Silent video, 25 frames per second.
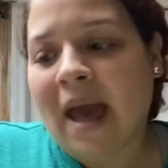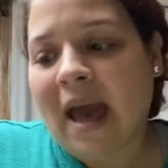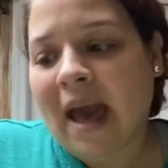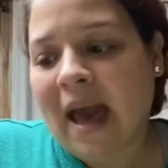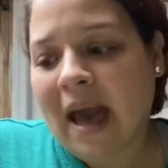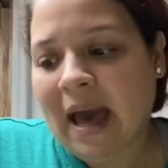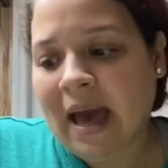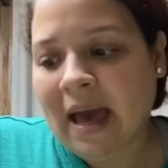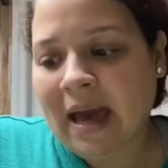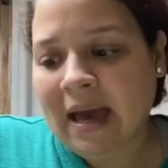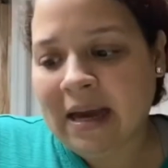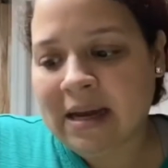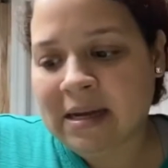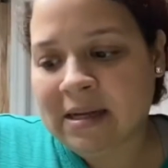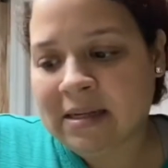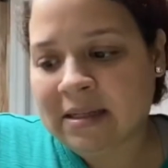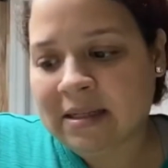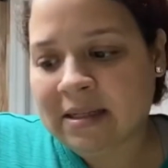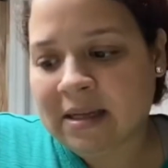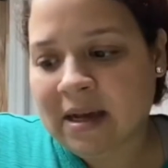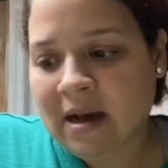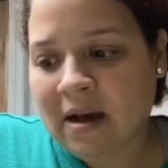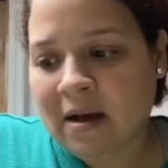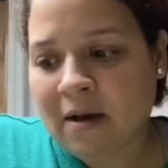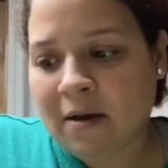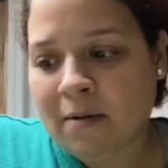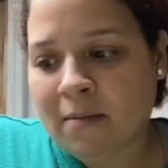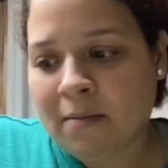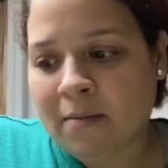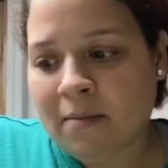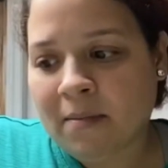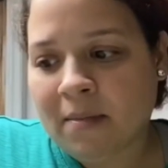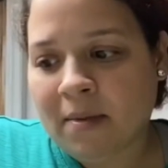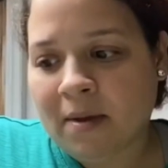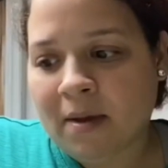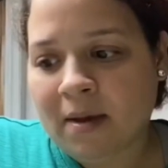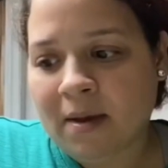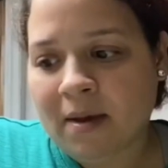
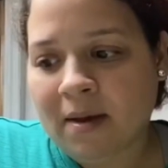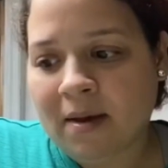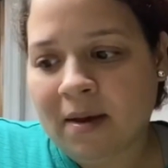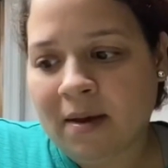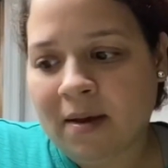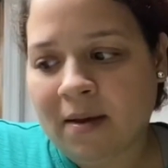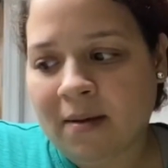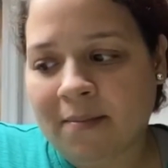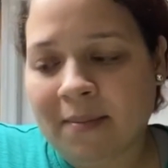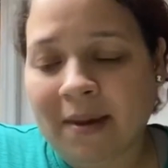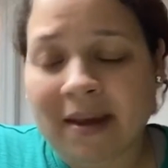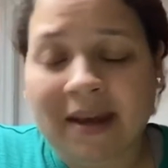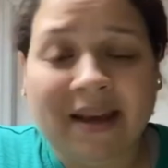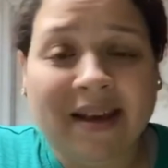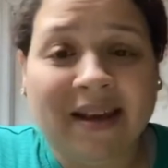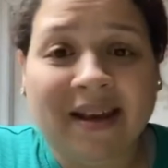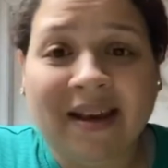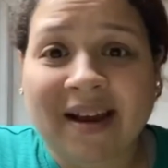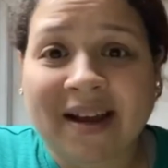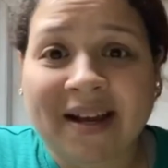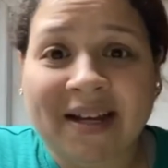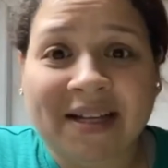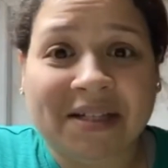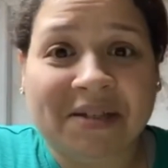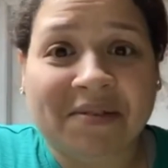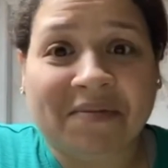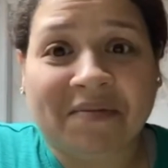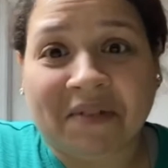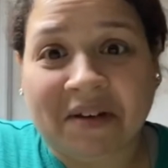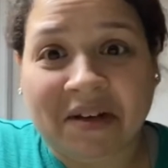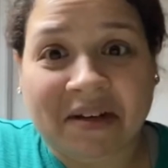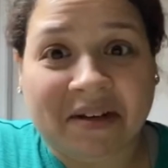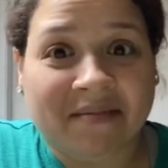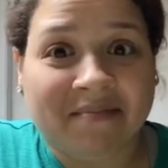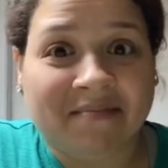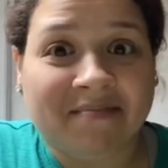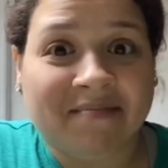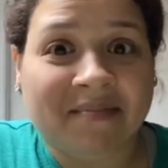And baking cake is
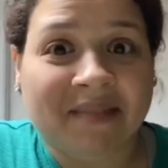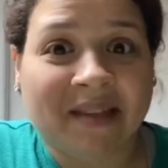fun,